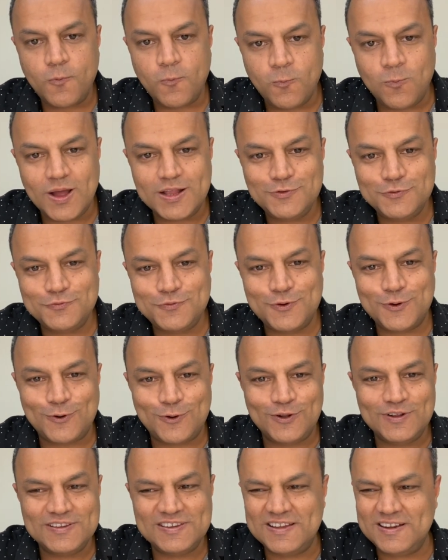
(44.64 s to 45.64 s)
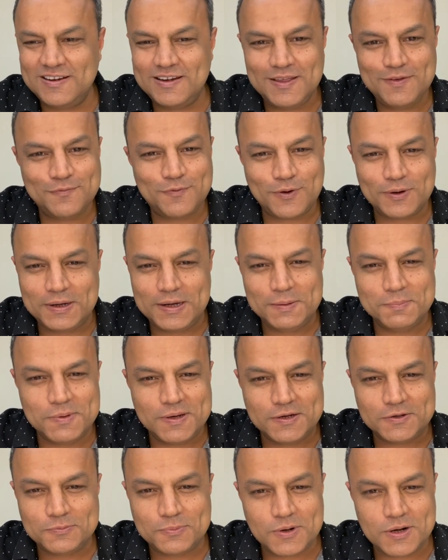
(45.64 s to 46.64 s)
once for all, 30, 40
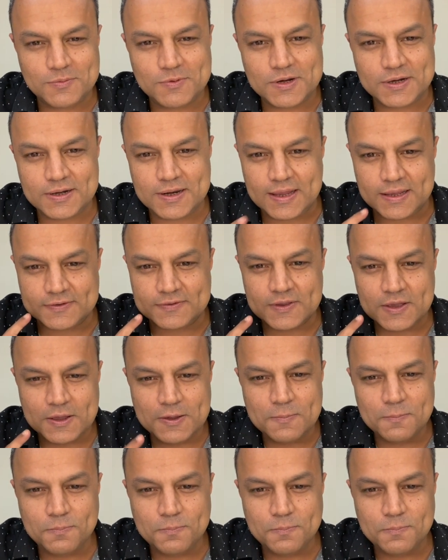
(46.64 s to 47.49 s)
minutes, whatever it takes,